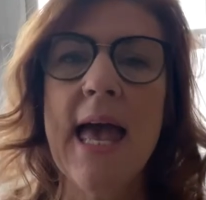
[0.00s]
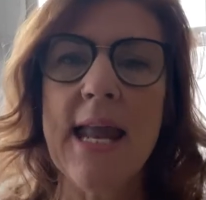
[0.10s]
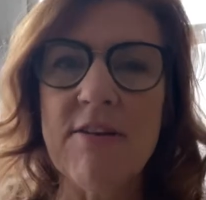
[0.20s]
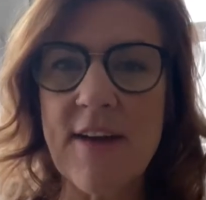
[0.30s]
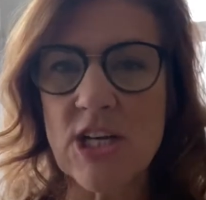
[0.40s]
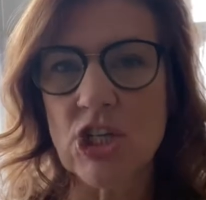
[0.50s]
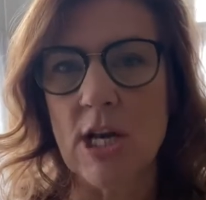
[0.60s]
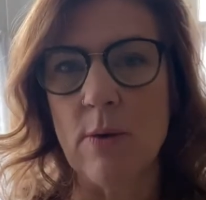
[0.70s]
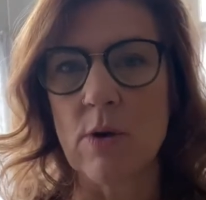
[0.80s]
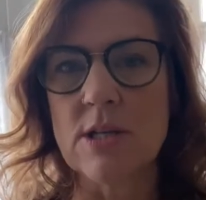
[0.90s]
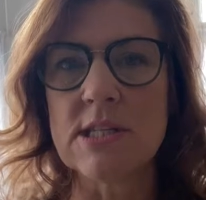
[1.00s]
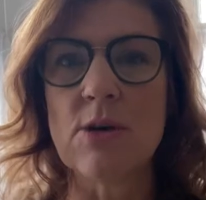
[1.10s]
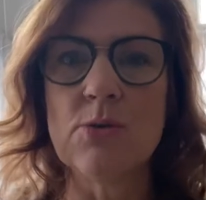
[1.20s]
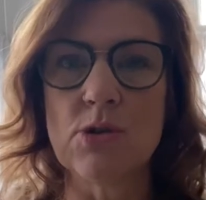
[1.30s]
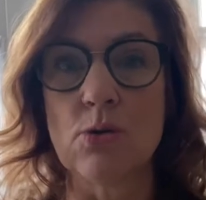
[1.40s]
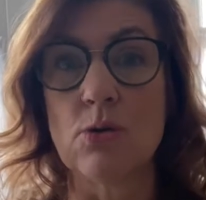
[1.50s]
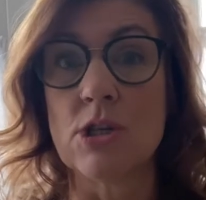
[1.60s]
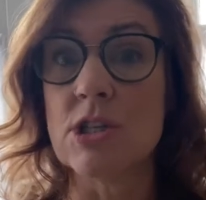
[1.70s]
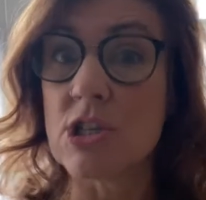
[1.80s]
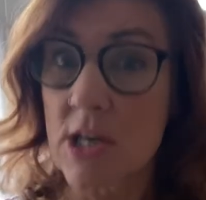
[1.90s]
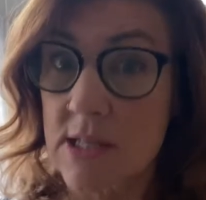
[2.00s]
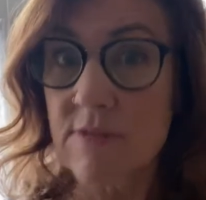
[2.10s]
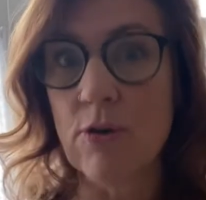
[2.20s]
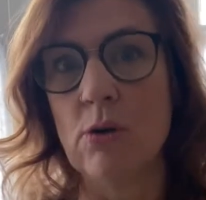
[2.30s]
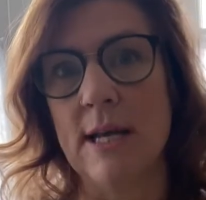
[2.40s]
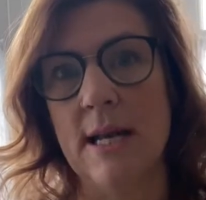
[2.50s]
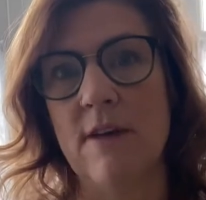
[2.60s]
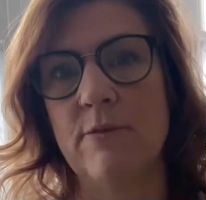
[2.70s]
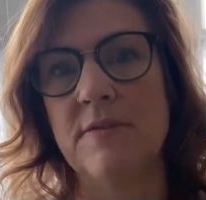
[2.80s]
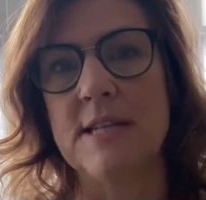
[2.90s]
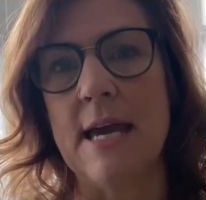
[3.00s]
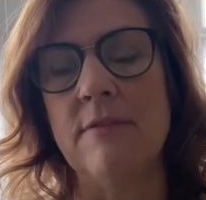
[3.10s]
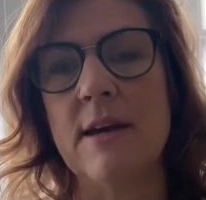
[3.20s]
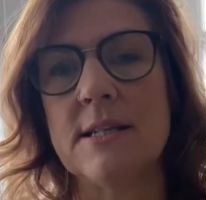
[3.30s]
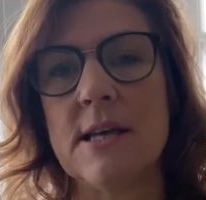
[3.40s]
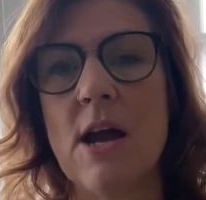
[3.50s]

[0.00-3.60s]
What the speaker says: And eventually one of Saul's daughters does fall in love with David,